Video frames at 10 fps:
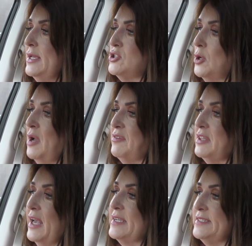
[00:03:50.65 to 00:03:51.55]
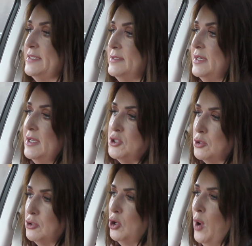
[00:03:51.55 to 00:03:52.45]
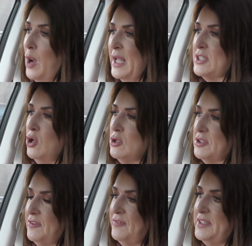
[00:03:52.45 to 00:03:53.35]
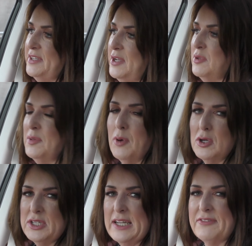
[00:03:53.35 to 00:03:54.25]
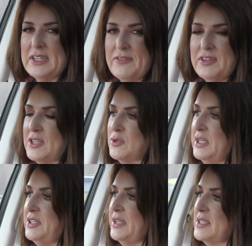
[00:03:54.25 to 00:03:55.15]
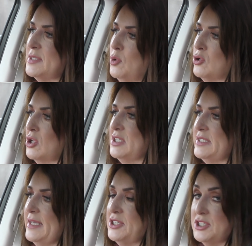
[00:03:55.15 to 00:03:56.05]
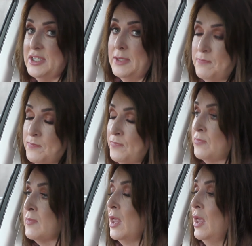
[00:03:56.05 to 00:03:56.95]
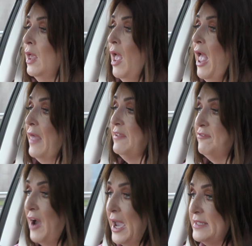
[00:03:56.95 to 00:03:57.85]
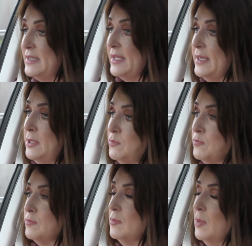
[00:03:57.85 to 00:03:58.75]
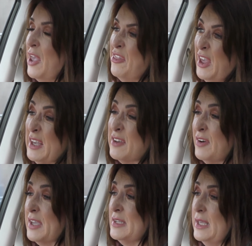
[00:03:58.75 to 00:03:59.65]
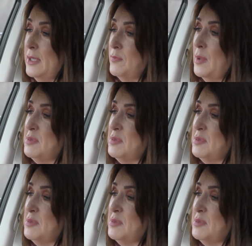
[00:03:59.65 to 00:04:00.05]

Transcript: So I'm having that done. So I don't know how that's all going to fit in with the body lift and everything. So I need to get some more consultation done. And then finally, I'm